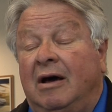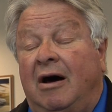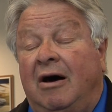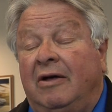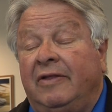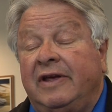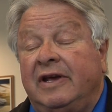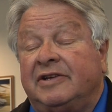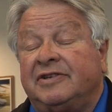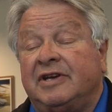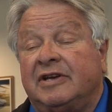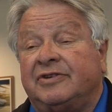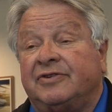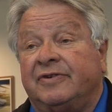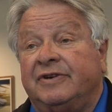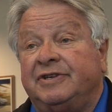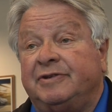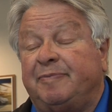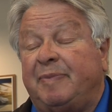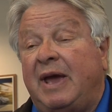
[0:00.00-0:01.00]
all the
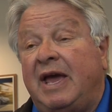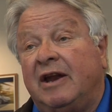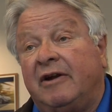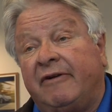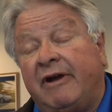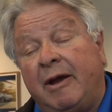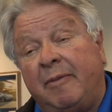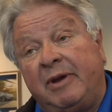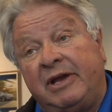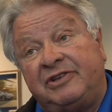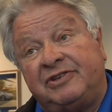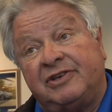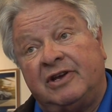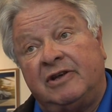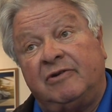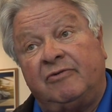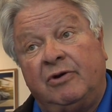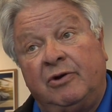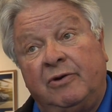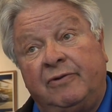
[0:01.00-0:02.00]
accessories. Panoramic
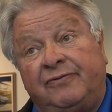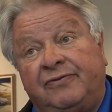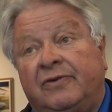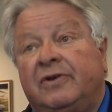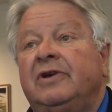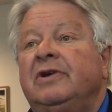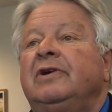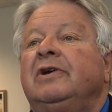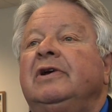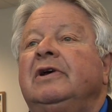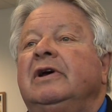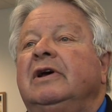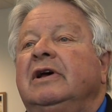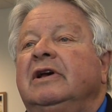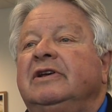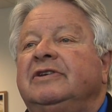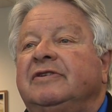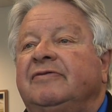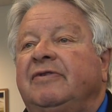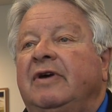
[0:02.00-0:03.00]
sunroof
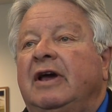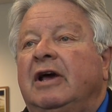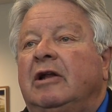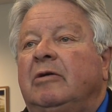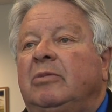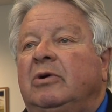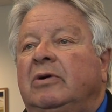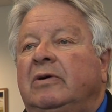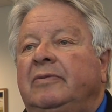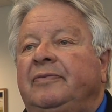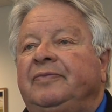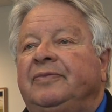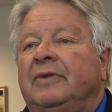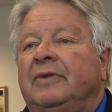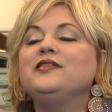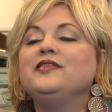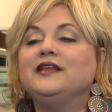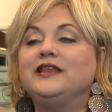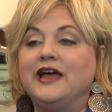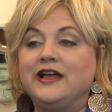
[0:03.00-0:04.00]
is available.
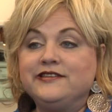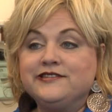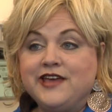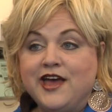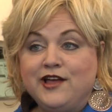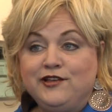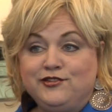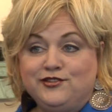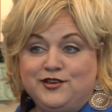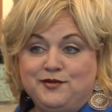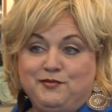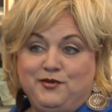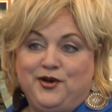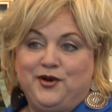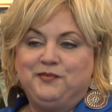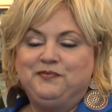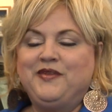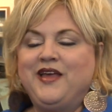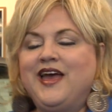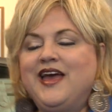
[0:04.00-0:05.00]
The last
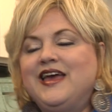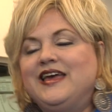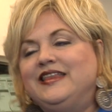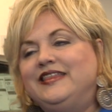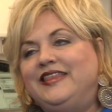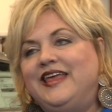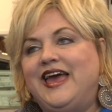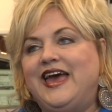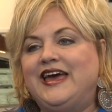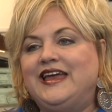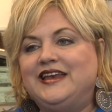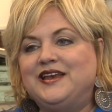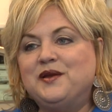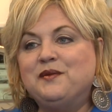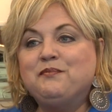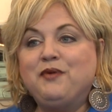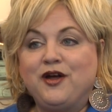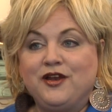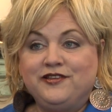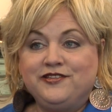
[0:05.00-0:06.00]
customer
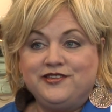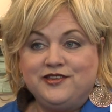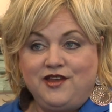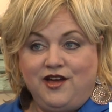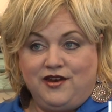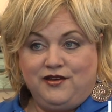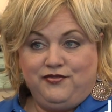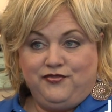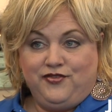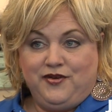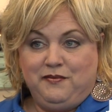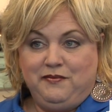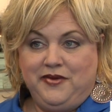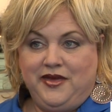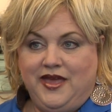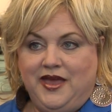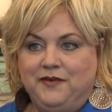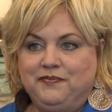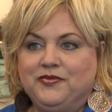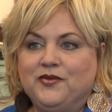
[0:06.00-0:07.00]
that bought a Sonata from
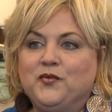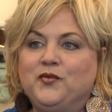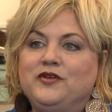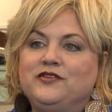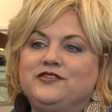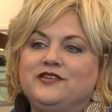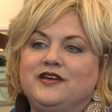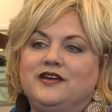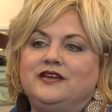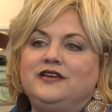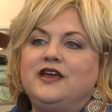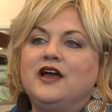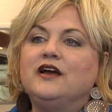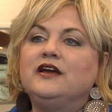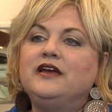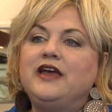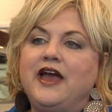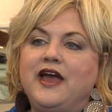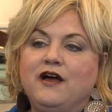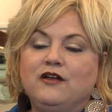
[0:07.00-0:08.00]
me was a young
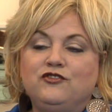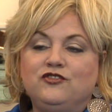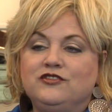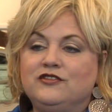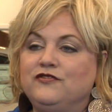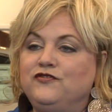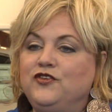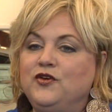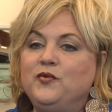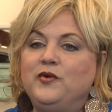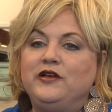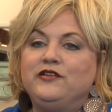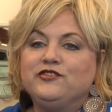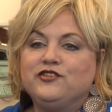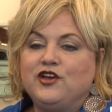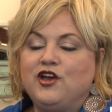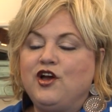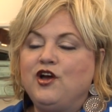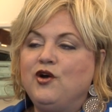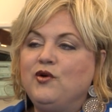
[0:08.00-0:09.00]
gal just a few weeks
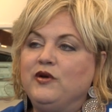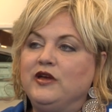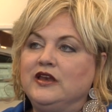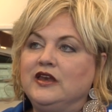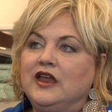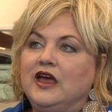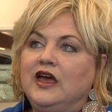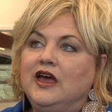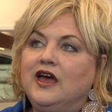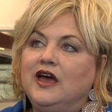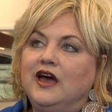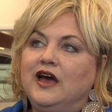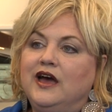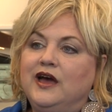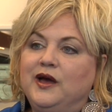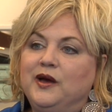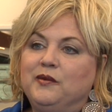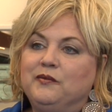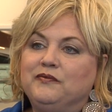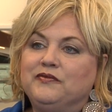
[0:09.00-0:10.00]
ago, and
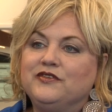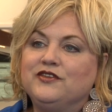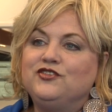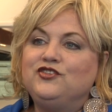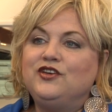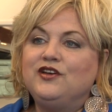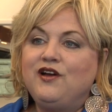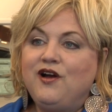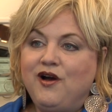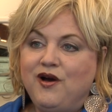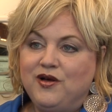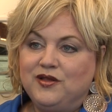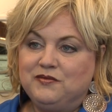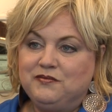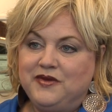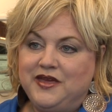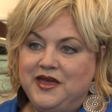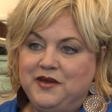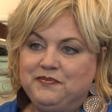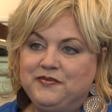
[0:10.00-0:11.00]
she called
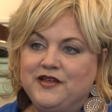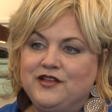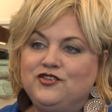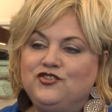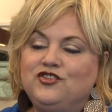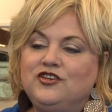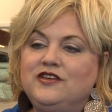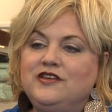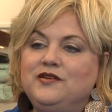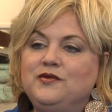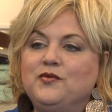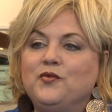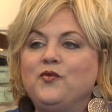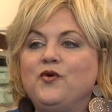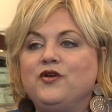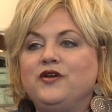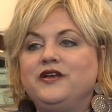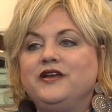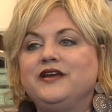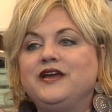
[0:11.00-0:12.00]
me and she
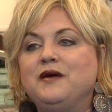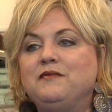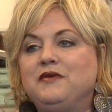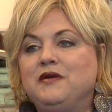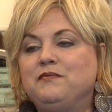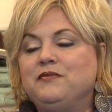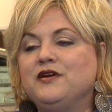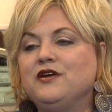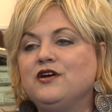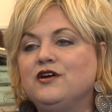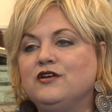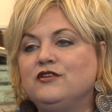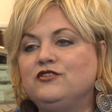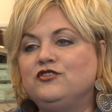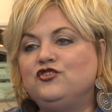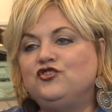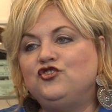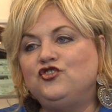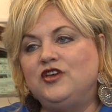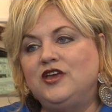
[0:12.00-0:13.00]
wanted to come in
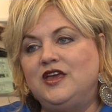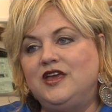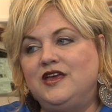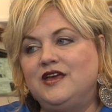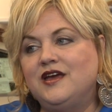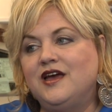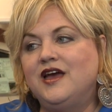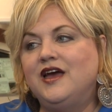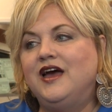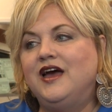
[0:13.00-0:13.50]
because she